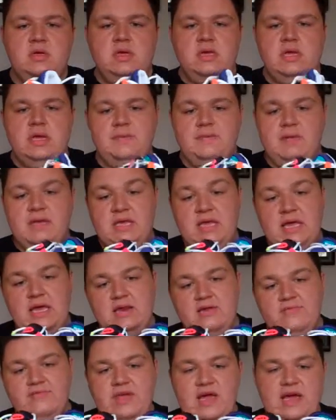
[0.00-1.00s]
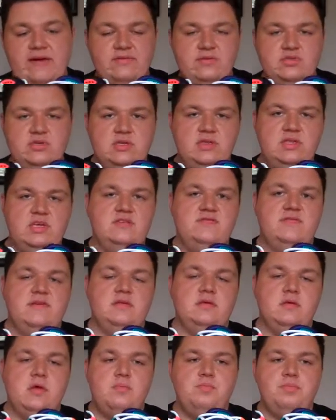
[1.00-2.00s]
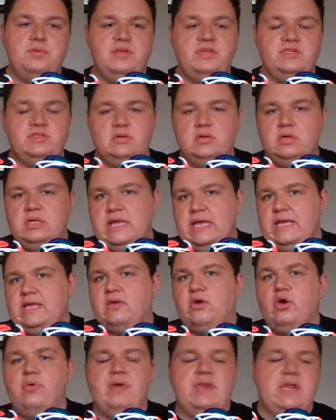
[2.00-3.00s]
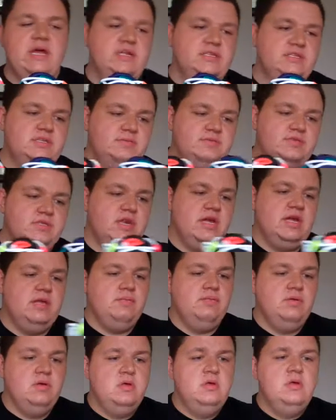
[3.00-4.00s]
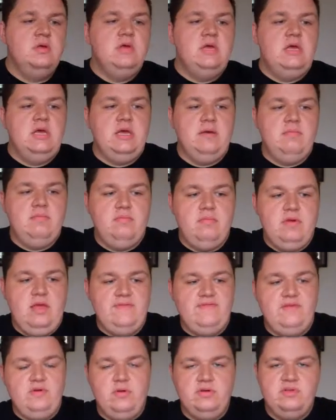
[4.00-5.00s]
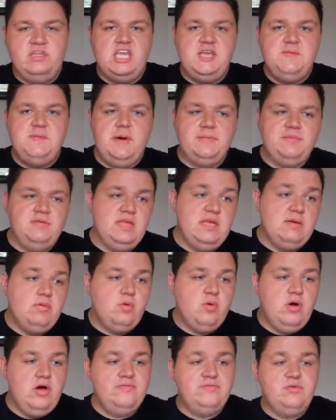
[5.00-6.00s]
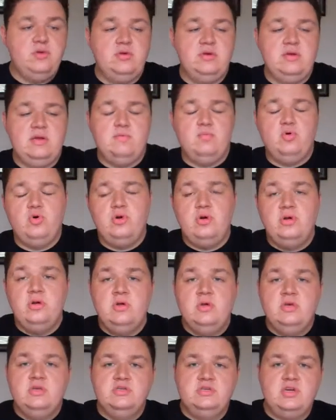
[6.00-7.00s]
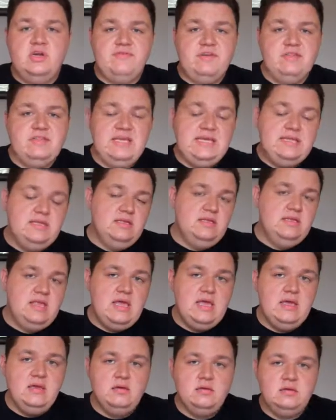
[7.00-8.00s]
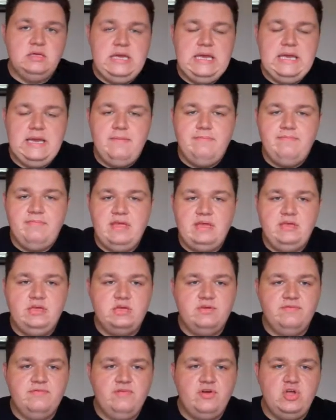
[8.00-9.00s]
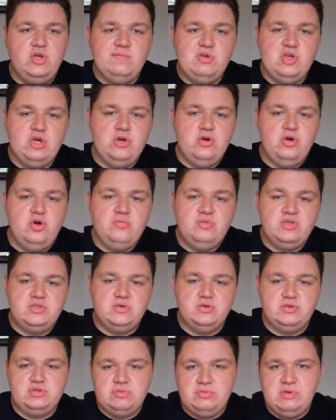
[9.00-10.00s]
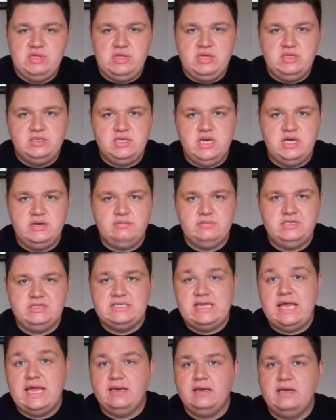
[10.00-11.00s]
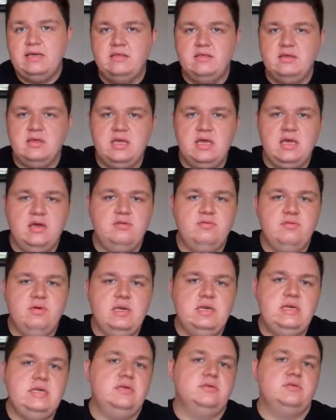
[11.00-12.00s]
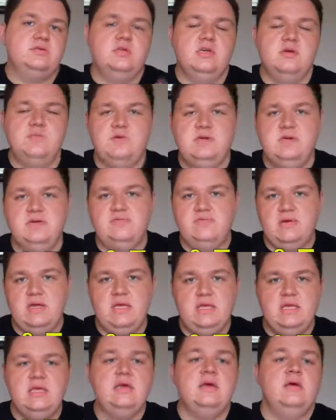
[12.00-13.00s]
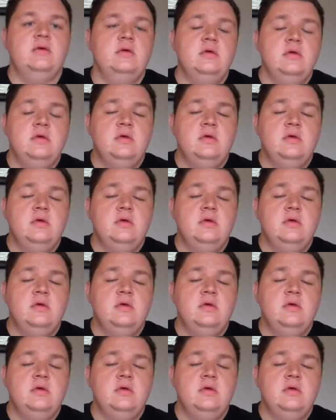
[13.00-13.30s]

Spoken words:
Again, if you have enjoyed this video, then please do like, comment and subscribe. If you want to keep up to date with what I've done in a more sort of a day-to-day, then you can follow me on all my social media channels. It's at NathanCare20, it's going to appear right here.